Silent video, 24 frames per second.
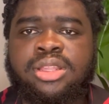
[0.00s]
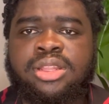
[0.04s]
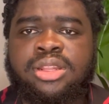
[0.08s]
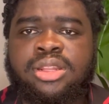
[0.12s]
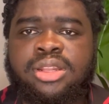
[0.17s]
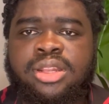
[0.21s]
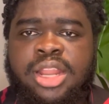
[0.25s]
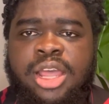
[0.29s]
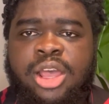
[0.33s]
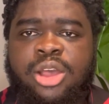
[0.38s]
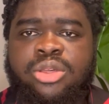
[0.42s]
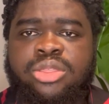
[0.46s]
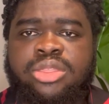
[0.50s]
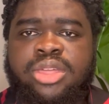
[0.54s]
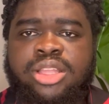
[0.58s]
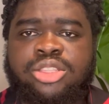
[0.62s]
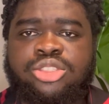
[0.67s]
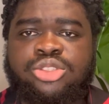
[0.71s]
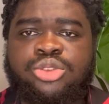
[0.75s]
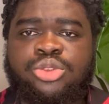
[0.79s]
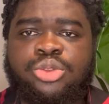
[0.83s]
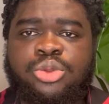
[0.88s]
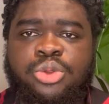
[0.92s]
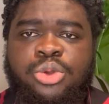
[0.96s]
Now
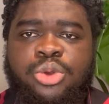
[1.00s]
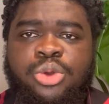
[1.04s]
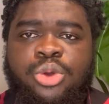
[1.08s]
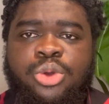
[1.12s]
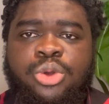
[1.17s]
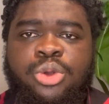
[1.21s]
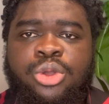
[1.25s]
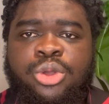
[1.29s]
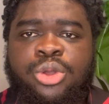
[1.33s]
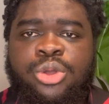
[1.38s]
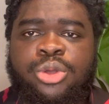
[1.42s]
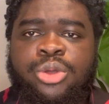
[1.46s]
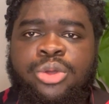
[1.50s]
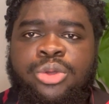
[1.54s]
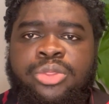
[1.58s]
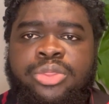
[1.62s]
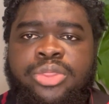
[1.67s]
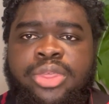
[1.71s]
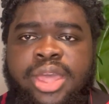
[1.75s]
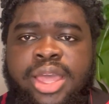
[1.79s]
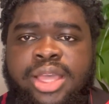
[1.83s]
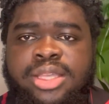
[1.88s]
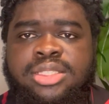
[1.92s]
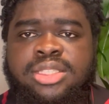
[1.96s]
that you know
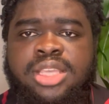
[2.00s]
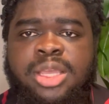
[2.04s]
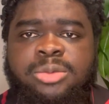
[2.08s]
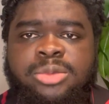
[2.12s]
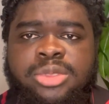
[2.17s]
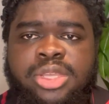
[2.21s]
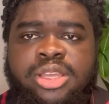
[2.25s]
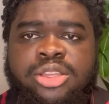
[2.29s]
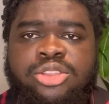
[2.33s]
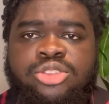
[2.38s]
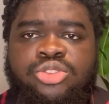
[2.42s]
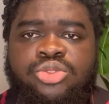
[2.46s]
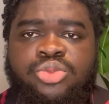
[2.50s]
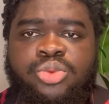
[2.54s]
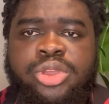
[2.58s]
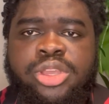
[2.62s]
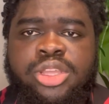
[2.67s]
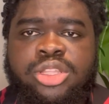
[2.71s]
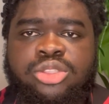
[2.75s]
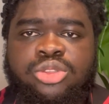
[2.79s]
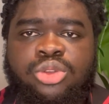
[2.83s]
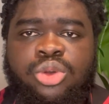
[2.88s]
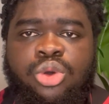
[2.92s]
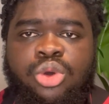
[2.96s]
the acceptance
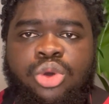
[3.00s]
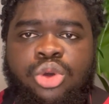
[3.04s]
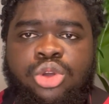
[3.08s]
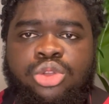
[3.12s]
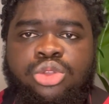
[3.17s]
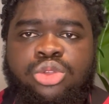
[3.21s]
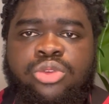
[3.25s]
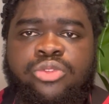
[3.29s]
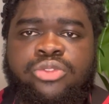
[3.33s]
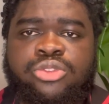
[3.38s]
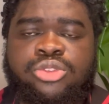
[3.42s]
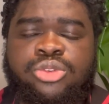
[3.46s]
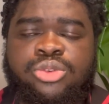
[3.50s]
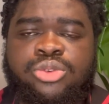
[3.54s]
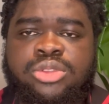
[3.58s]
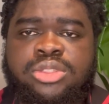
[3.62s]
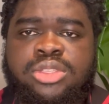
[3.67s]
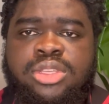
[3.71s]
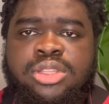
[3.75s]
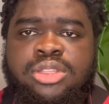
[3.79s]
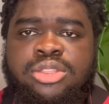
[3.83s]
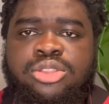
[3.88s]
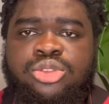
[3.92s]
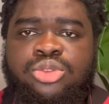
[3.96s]
rates or you've
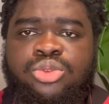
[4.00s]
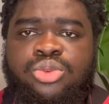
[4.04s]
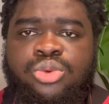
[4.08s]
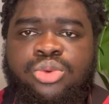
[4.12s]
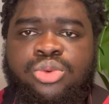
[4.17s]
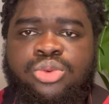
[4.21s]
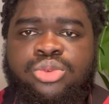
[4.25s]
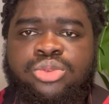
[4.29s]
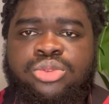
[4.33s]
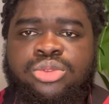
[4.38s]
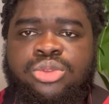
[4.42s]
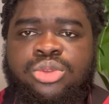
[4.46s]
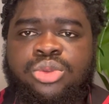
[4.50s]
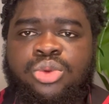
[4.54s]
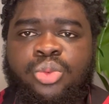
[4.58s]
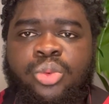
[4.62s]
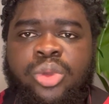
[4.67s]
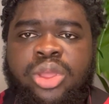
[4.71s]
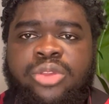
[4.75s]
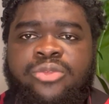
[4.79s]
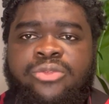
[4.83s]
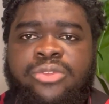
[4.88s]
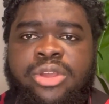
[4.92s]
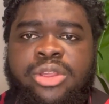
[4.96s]
chosen schools
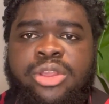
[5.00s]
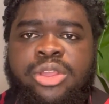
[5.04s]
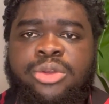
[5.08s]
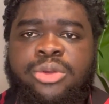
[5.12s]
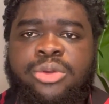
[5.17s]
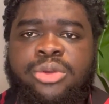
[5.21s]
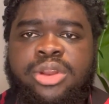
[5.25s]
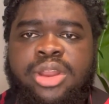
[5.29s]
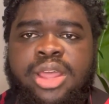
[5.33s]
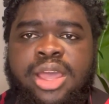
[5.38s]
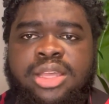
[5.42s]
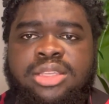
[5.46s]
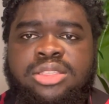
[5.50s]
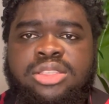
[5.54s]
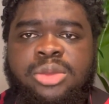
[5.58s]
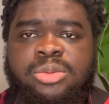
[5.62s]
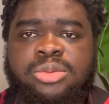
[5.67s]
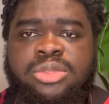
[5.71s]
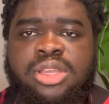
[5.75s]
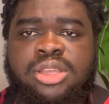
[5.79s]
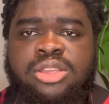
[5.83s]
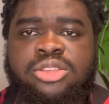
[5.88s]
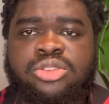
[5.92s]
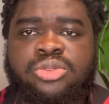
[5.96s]
with very good
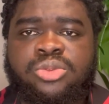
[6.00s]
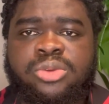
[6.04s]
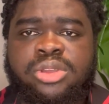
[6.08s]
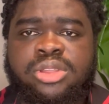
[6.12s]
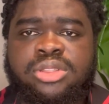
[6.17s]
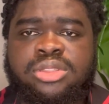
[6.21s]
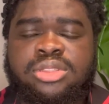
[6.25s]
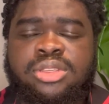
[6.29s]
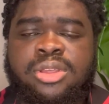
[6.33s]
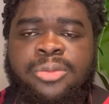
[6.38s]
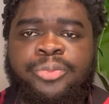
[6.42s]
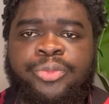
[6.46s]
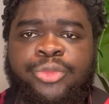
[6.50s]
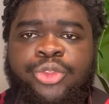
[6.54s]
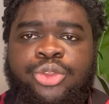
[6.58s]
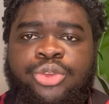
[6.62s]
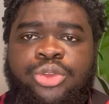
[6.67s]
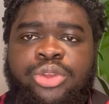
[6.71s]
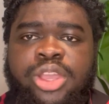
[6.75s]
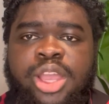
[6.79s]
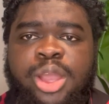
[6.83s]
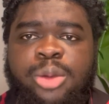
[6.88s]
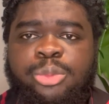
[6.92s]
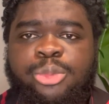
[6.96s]
acceptance rates, you
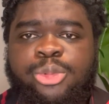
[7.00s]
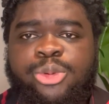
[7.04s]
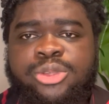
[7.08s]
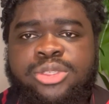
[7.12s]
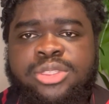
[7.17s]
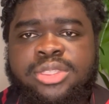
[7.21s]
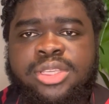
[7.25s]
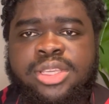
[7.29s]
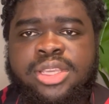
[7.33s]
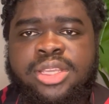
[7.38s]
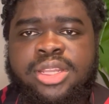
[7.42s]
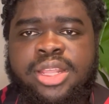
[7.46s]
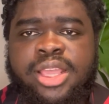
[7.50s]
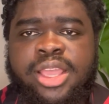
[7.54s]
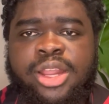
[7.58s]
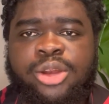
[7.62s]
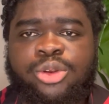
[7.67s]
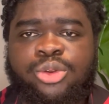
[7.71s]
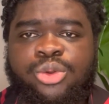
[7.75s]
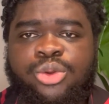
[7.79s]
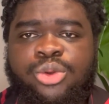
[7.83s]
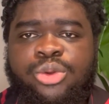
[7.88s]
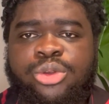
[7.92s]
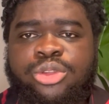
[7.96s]
can proceed
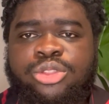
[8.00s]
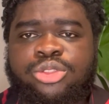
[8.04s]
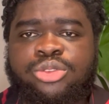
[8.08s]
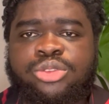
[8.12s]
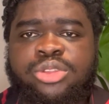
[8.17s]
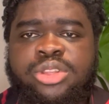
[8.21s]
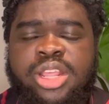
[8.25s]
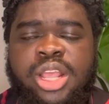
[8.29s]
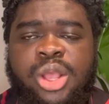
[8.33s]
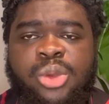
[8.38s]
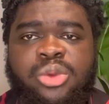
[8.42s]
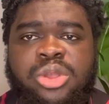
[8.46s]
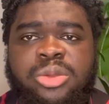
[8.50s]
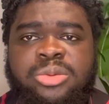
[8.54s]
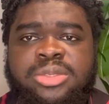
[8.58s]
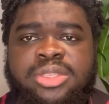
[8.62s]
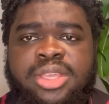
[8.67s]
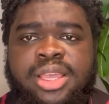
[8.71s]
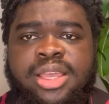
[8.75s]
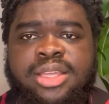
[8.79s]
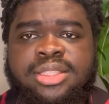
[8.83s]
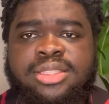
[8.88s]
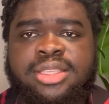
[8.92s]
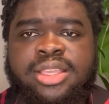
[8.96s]
and go into their
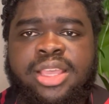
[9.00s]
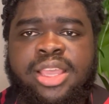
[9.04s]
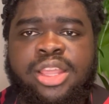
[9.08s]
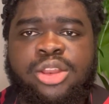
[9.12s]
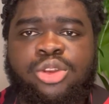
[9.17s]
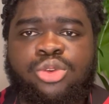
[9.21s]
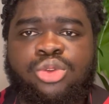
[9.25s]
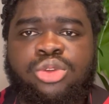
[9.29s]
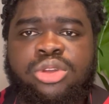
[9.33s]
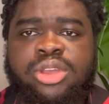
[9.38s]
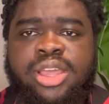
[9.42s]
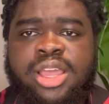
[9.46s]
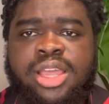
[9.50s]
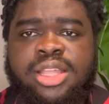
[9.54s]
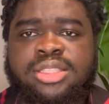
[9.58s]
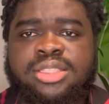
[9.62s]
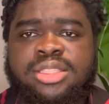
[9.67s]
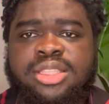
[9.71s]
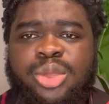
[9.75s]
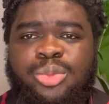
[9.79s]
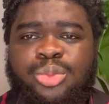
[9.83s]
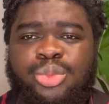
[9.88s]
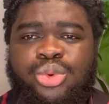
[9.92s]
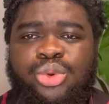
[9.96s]
websites and look at
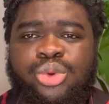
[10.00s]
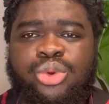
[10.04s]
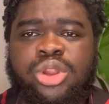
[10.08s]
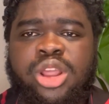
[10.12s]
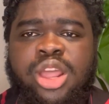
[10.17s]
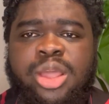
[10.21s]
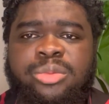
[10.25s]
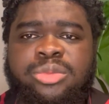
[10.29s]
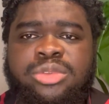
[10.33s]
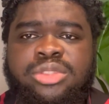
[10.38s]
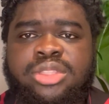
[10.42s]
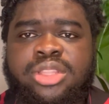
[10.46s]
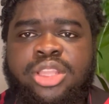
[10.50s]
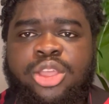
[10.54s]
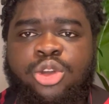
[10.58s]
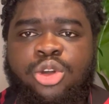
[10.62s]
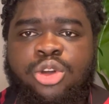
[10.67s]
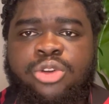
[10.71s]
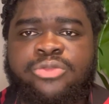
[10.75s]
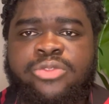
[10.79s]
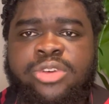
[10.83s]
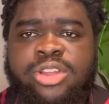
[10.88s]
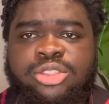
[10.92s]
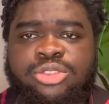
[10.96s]
the programs they
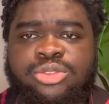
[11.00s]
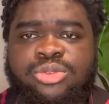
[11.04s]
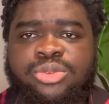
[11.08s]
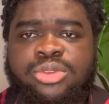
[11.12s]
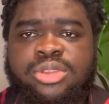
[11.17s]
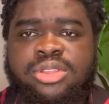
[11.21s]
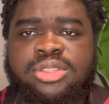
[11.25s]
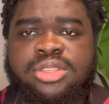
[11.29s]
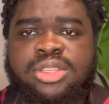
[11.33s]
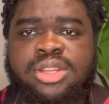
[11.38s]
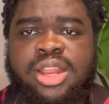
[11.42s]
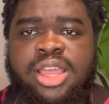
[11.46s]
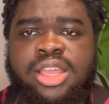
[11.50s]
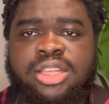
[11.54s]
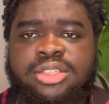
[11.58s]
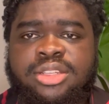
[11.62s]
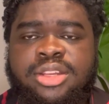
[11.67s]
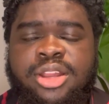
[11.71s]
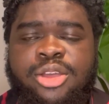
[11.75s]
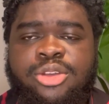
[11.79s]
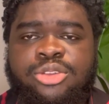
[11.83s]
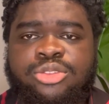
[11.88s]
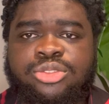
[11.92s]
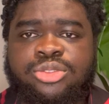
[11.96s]
offer to
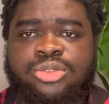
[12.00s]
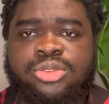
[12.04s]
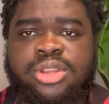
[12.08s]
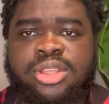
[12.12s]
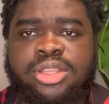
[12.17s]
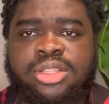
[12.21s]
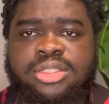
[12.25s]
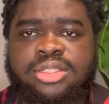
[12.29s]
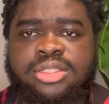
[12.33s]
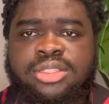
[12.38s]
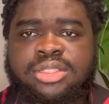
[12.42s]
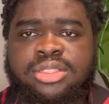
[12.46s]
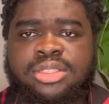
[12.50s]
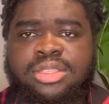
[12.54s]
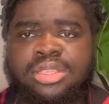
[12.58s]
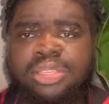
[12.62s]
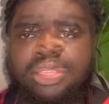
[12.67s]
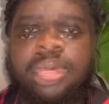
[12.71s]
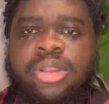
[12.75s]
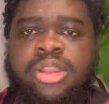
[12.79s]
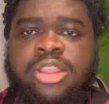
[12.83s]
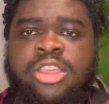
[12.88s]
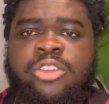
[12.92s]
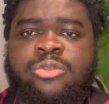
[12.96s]
international students. I
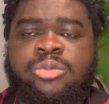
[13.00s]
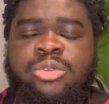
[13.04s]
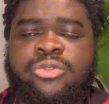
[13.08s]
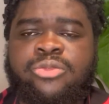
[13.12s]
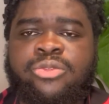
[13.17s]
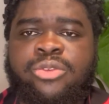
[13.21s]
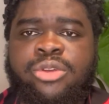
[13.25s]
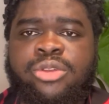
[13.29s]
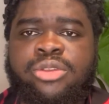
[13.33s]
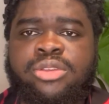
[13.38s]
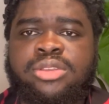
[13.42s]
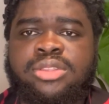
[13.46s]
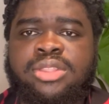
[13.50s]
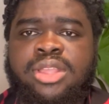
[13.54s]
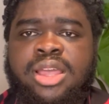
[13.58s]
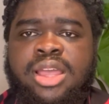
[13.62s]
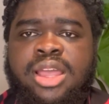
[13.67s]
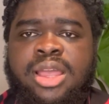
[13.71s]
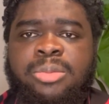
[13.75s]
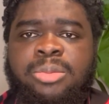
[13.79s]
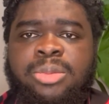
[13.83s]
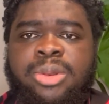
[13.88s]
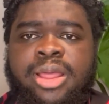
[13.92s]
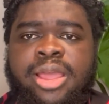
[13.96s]
believe before you start
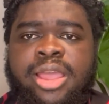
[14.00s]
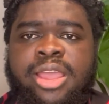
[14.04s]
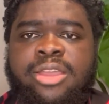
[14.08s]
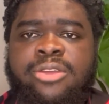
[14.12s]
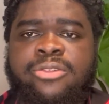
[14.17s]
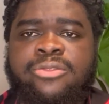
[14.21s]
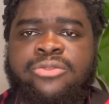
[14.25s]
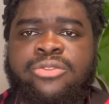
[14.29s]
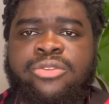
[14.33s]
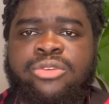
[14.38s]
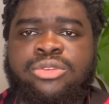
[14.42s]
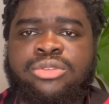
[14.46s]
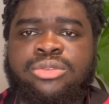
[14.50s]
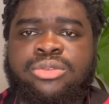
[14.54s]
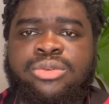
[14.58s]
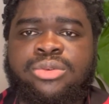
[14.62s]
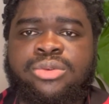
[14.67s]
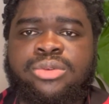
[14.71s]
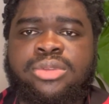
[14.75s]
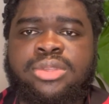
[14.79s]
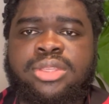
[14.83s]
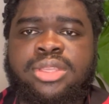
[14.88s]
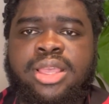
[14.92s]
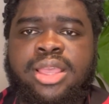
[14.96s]
applying for
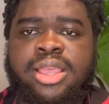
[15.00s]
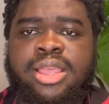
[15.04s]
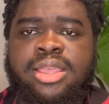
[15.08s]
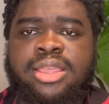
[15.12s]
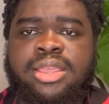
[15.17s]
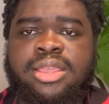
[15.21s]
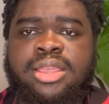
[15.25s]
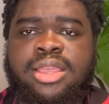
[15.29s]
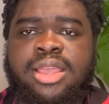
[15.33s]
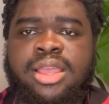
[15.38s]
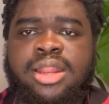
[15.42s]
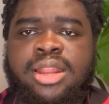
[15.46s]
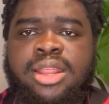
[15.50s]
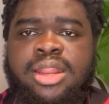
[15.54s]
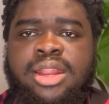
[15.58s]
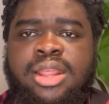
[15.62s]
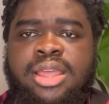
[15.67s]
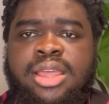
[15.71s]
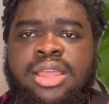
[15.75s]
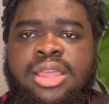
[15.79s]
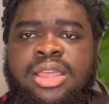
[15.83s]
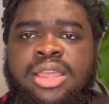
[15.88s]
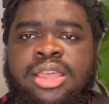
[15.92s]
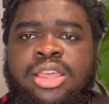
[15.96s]
schools here in
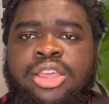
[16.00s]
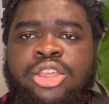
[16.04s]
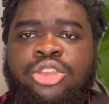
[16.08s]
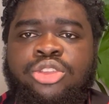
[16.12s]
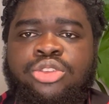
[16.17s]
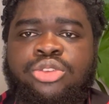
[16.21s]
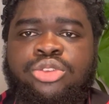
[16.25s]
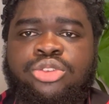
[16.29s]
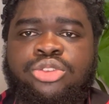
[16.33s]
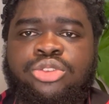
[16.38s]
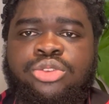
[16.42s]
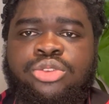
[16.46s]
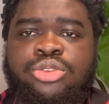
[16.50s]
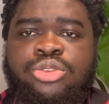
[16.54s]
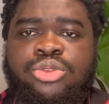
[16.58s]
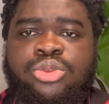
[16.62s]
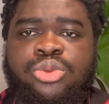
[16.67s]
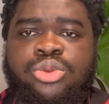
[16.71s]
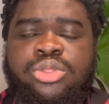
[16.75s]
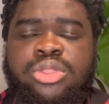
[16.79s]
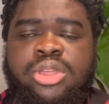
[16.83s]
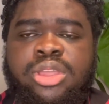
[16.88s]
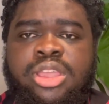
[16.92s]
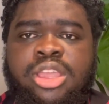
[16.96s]
Canada, you should
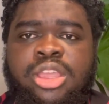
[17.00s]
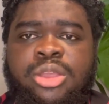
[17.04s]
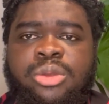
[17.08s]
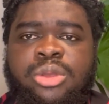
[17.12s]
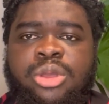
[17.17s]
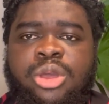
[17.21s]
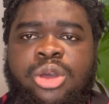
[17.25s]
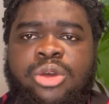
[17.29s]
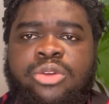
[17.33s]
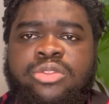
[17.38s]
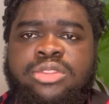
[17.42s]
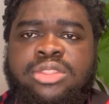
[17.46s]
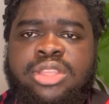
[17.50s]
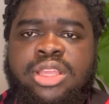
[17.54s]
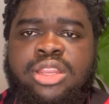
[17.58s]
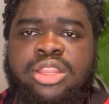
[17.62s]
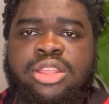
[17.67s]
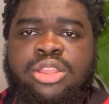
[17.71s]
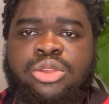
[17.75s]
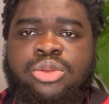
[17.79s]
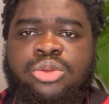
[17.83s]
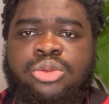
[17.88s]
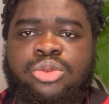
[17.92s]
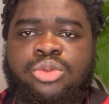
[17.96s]
know the area of study
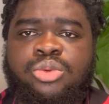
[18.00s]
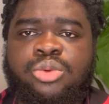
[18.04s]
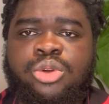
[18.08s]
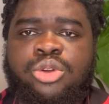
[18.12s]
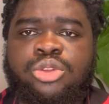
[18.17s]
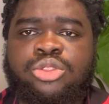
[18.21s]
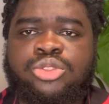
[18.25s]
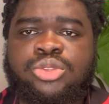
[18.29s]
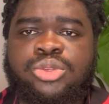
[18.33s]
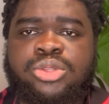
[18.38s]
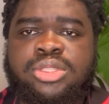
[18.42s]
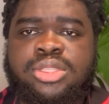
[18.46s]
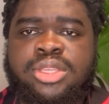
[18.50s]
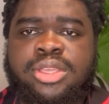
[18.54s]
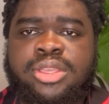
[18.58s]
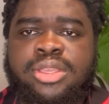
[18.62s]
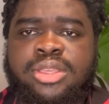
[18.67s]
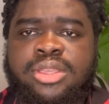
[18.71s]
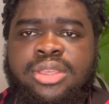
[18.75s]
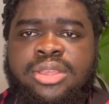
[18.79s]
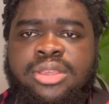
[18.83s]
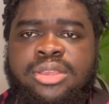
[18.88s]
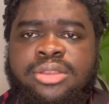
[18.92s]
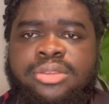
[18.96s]
you'd want to take.